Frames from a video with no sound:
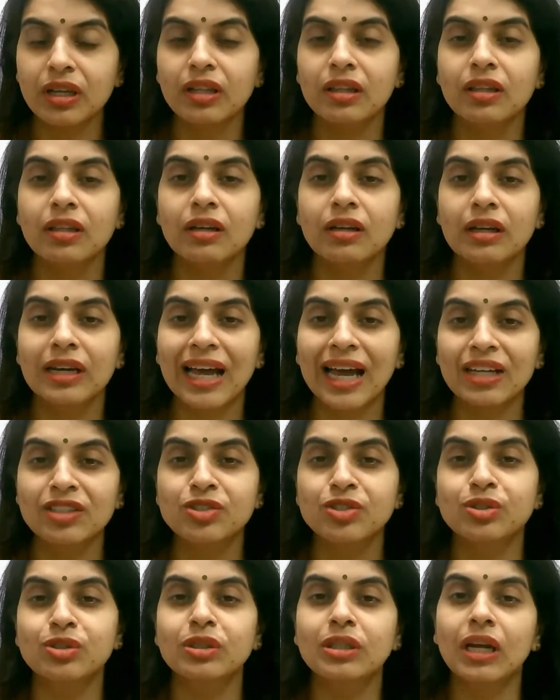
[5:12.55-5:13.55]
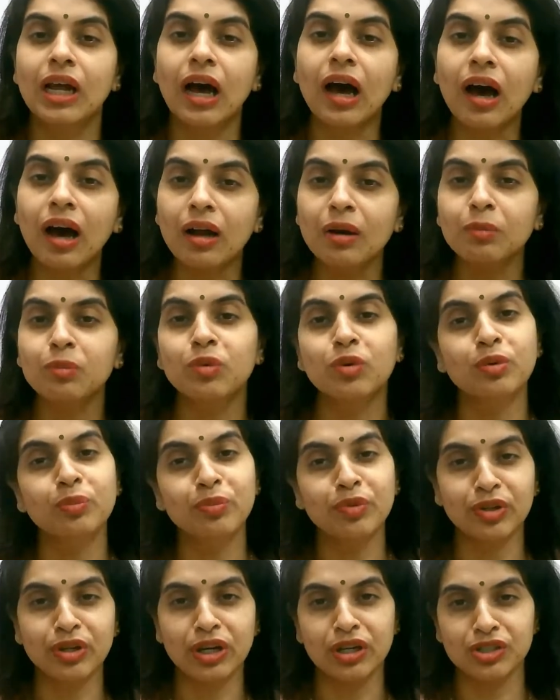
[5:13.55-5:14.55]
in the natural hormone
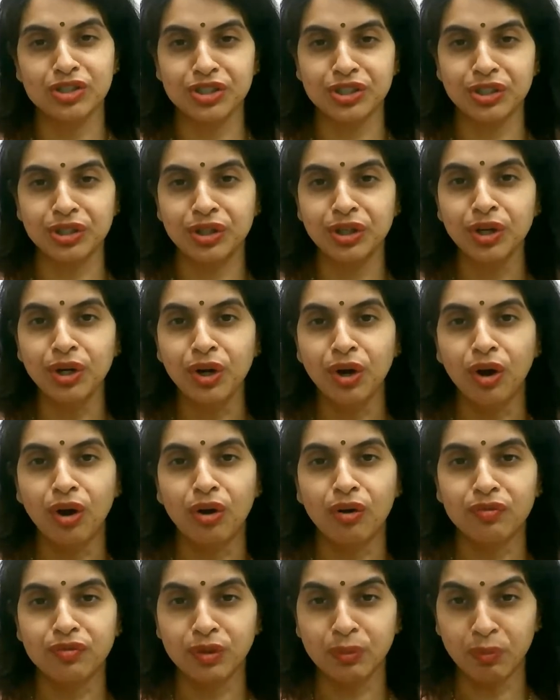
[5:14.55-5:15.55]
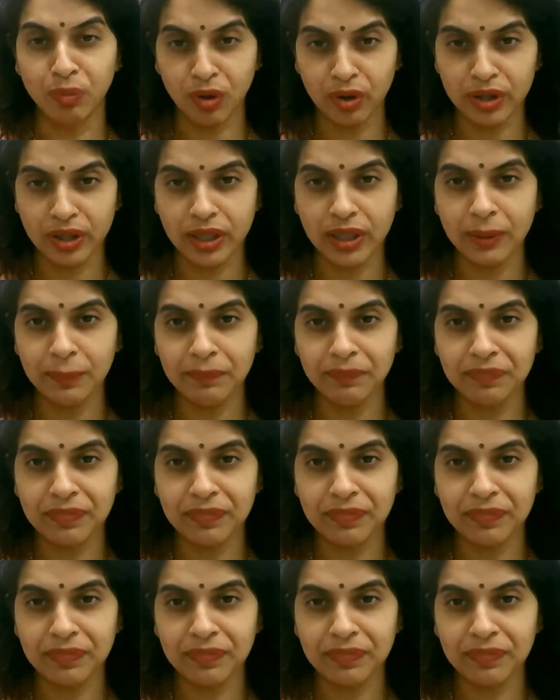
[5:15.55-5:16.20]
production of the body,